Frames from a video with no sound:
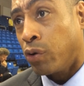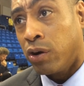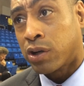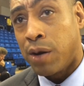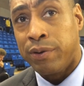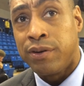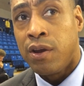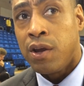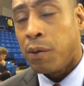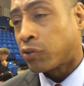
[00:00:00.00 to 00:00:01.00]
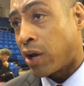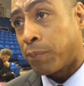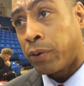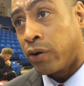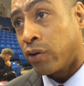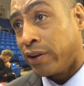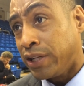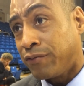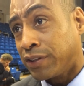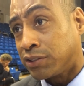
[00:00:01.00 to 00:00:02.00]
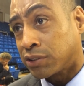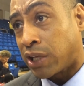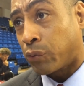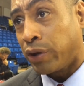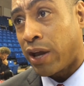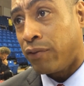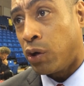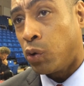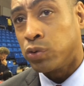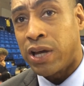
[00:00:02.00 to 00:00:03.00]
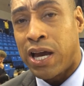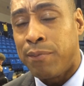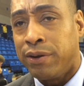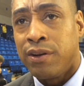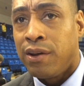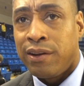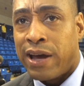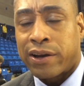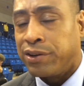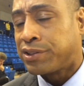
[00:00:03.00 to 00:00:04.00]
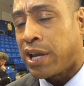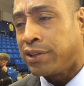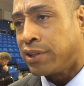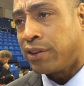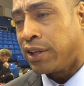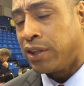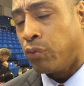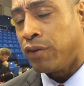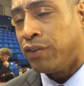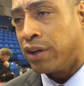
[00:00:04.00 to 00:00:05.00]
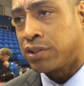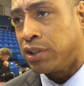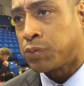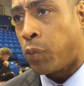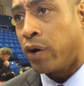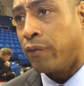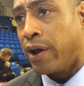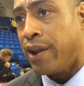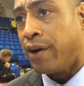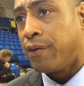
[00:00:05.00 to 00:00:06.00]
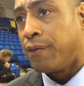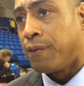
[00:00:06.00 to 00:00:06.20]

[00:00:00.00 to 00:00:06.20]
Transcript: We're going to come and try to put it on our defense just like we have the whole time, and not going to change anything that we've done to this point right now.